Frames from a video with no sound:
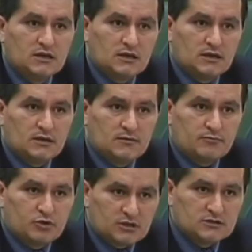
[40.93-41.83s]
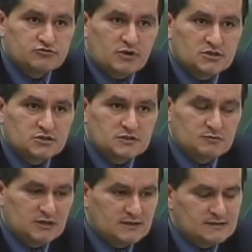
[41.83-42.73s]
political structures
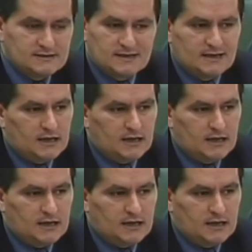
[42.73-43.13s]
because